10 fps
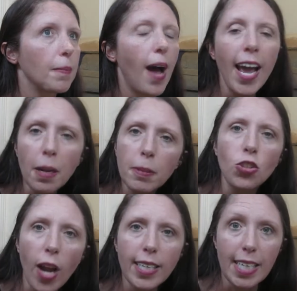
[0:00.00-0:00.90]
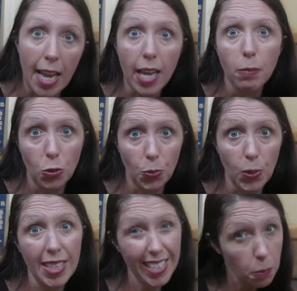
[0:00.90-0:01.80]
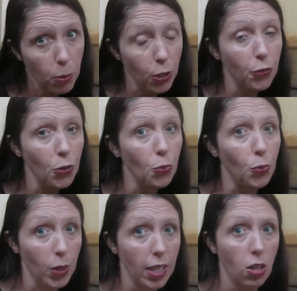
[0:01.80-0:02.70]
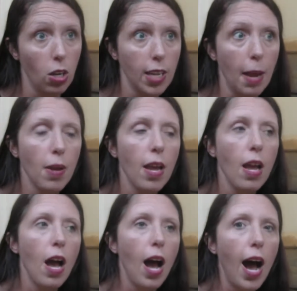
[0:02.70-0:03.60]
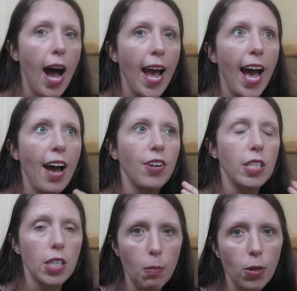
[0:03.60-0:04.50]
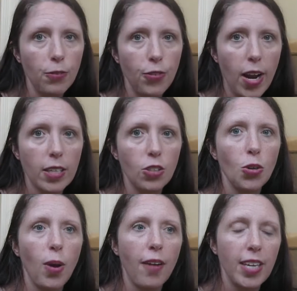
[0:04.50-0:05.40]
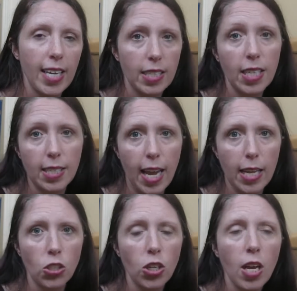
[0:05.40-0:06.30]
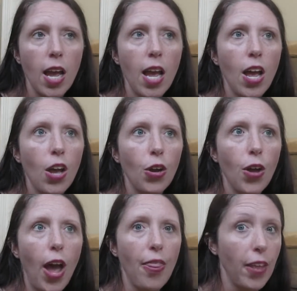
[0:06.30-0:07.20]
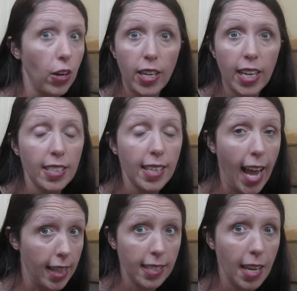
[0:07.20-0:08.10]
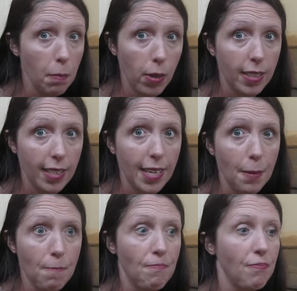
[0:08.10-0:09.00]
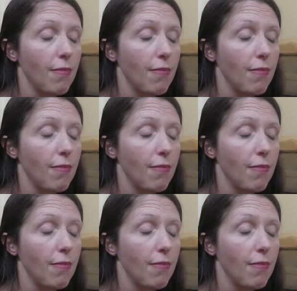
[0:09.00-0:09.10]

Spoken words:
had been trying to get him to read this book for a really long time. I have a number of friends who have kids his age, and their kids like the same books as him,